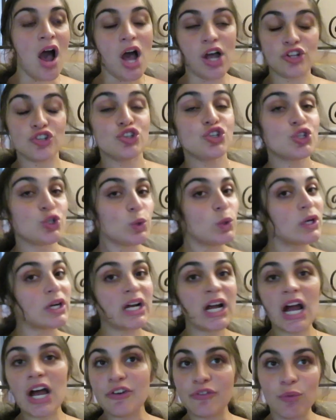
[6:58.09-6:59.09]

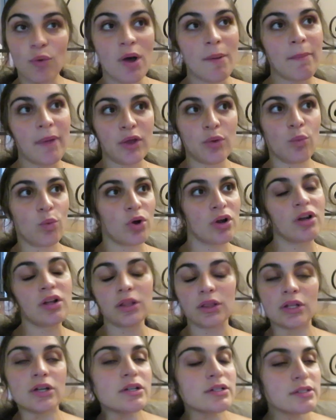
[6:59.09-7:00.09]
unsure of what my
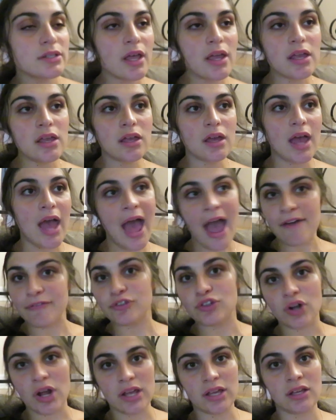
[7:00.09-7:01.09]
work looks like
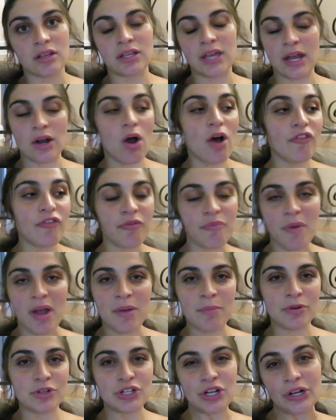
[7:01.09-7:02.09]
after I get off
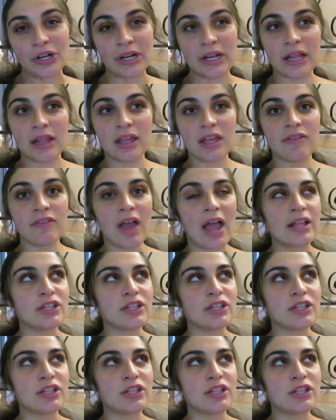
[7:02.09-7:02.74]
my maternity leave.